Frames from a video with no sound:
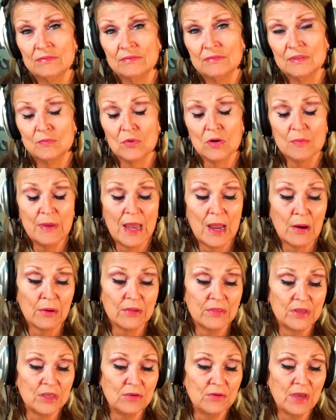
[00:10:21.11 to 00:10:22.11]
The more power
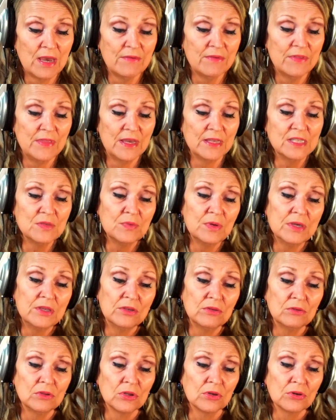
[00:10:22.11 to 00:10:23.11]
that you have. And that's what
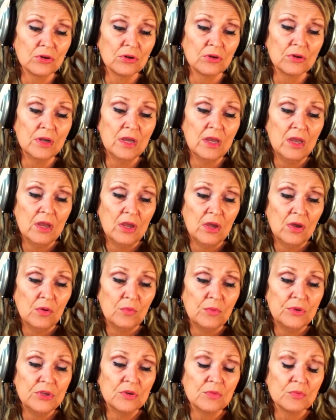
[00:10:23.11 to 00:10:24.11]
you'll learn
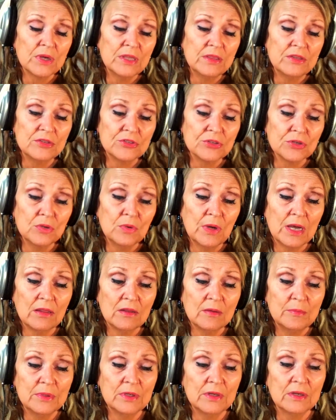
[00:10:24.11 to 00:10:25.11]
when you read the
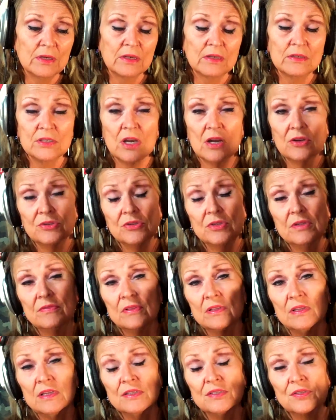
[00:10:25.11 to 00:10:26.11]
Truella book, Doctrine of the
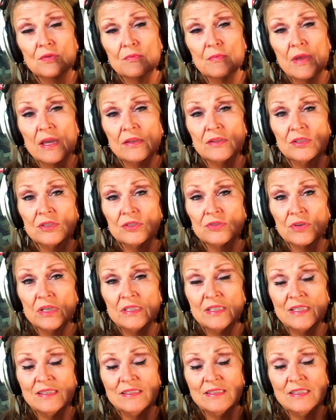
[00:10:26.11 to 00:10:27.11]
Lesser
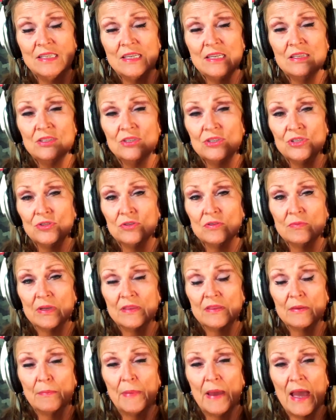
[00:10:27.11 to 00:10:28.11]
Magistrates. It teaches you
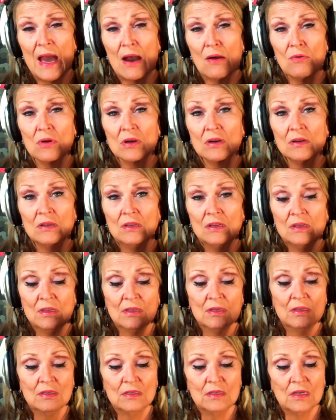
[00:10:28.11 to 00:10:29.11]
about the power
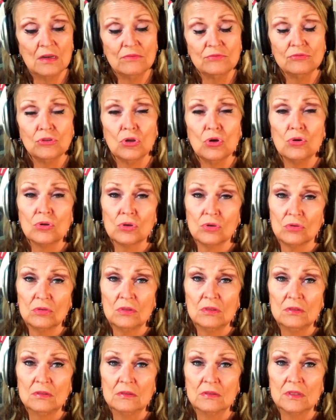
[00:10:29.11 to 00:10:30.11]
of local,
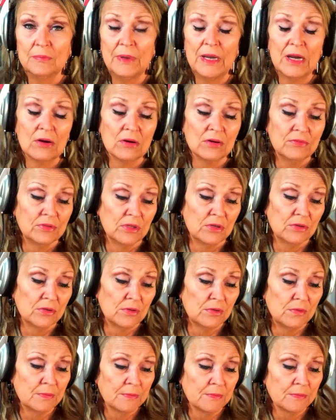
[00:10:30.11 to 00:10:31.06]
the power of local.